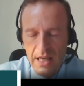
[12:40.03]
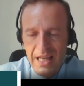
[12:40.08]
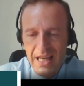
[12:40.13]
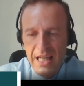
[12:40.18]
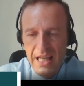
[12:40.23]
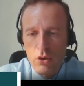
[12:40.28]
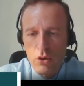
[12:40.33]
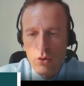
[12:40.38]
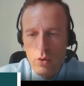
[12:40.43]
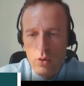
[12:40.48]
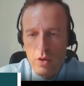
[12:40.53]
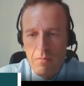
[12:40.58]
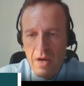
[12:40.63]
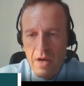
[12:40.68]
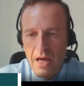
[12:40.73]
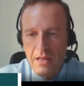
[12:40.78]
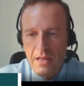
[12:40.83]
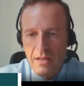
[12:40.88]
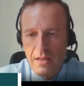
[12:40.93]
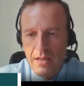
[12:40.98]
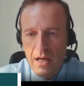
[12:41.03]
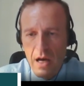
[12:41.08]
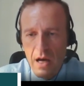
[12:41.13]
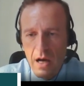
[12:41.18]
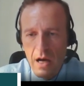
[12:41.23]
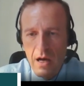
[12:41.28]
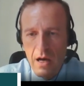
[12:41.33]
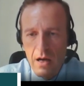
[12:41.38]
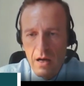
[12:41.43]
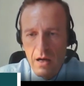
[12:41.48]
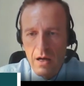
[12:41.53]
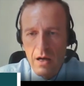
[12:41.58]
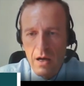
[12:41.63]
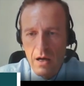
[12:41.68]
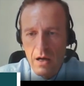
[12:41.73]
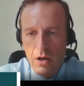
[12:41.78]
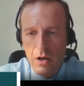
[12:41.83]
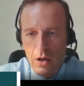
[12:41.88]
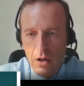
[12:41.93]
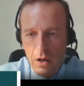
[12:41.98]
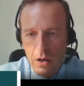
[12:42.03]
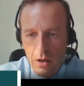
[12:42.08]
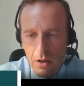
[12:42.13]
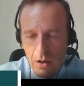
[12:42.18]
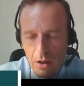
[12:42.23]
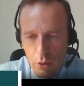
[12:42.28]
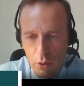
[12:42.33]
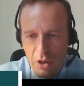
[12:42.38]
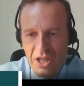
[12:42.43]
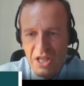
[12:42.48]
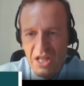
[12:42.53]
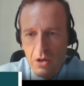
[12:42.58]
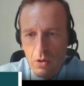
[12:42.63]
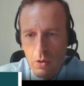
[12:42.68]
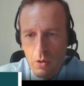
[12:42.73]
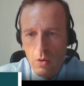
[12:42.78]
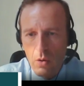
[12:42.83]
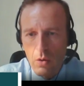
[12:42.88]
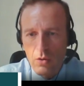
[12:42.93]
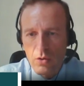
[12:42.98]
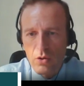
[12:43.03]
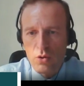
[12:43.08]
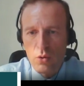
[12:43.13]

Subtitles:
it remains critical